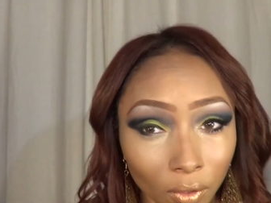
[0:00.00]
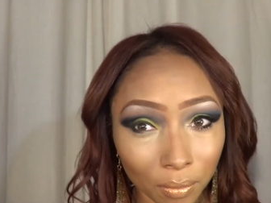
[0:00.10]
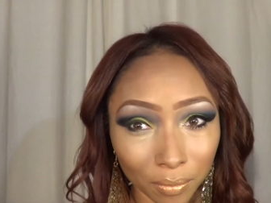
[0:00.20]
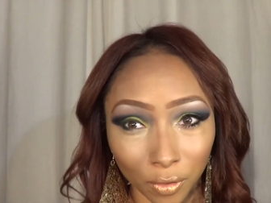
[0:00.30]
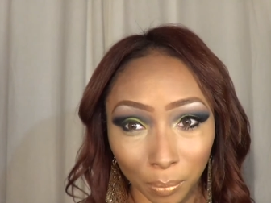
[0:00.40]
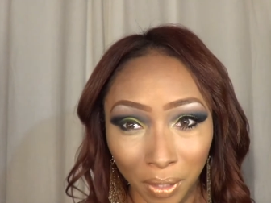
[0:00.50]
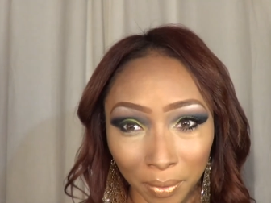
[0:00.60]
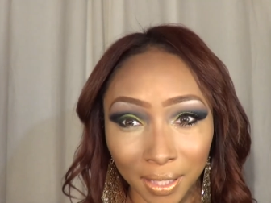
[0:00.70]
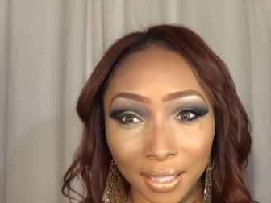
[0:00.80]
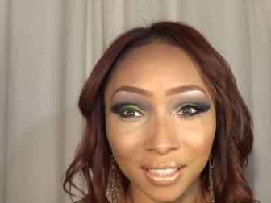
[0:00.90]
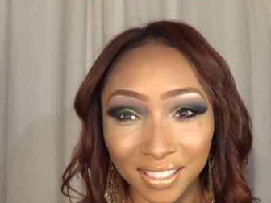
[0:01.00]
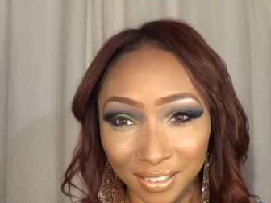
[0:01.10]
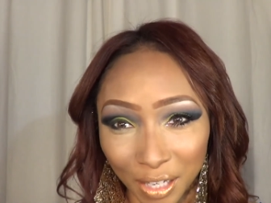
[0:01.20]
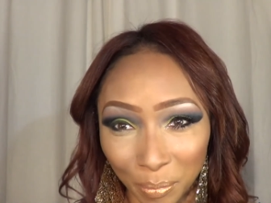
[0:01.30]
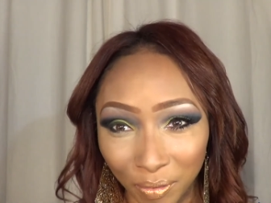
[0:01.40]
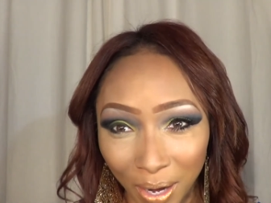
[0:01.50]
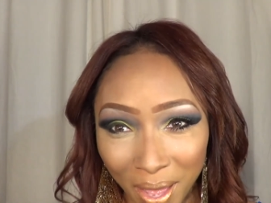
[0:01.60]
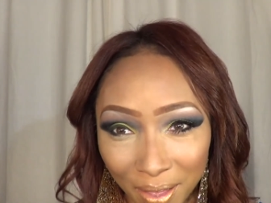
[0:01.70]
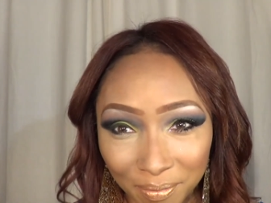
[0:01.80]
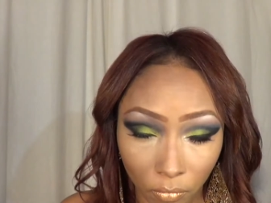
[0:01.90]
I'm going to apply my lashes and I'll be right
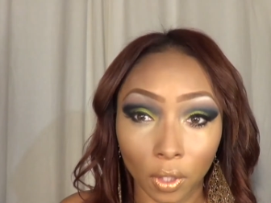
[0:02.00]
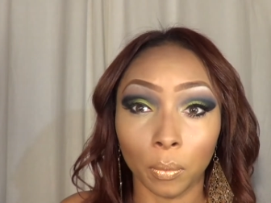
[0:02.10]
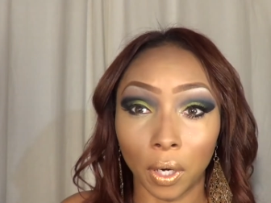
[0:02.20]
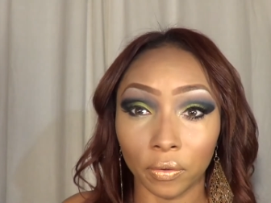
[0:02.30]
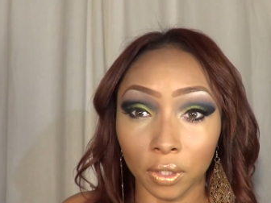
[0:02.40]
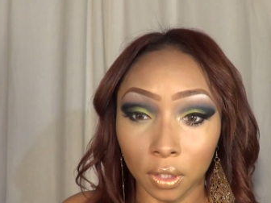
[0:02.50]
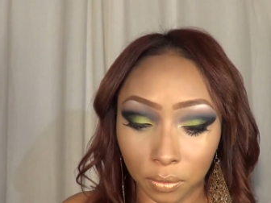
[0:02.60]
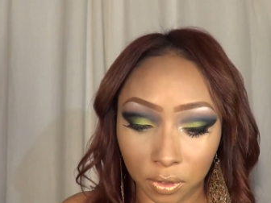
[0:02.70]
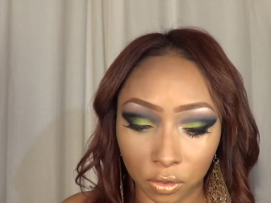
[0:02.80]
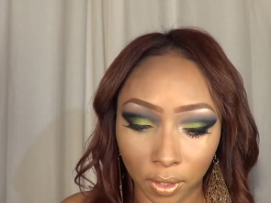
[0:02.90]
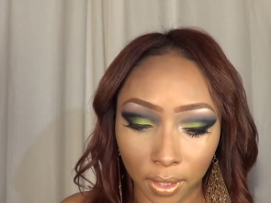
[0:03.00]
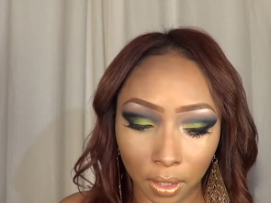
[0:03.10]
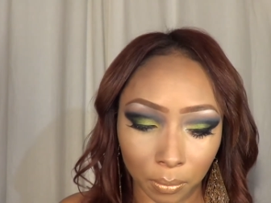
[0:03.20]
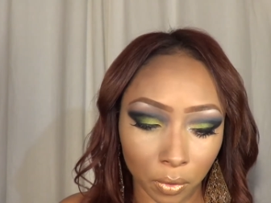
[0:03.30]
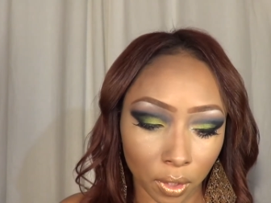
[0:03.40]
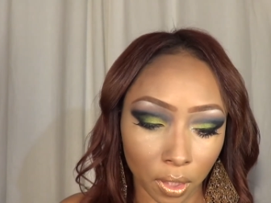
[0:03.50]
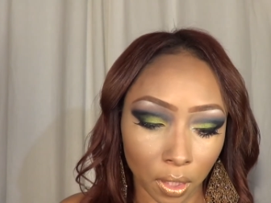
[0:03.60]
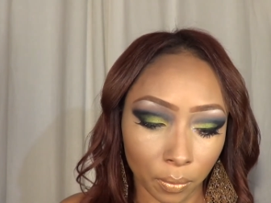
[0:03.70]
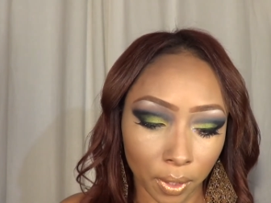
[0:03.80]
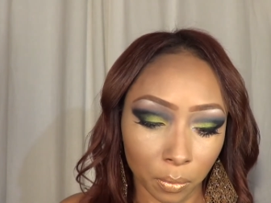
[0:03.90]
back. And while the glue is drying, I'm going to
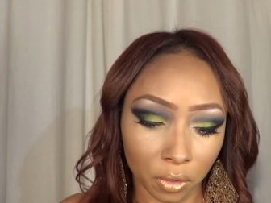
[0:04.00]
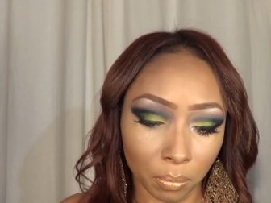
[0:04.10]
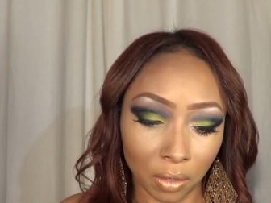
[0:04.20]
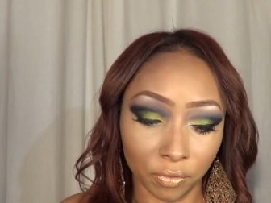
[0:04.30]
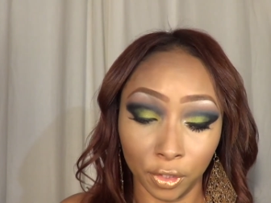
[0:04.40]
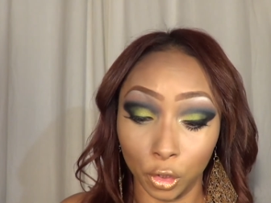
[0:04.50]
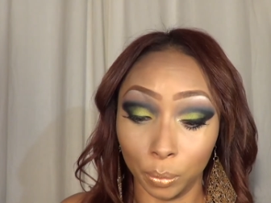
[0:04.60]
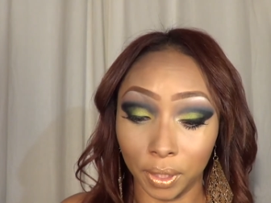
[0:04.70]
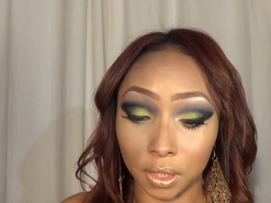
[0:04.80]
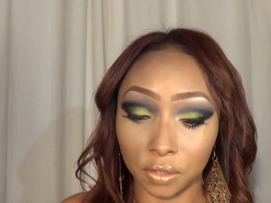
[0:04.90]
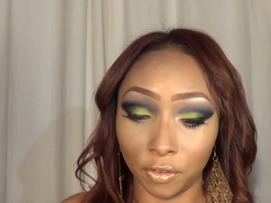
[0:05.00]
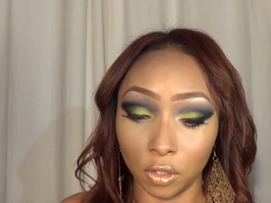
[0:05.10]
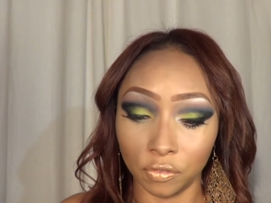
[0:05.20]
go in with my Voluminous False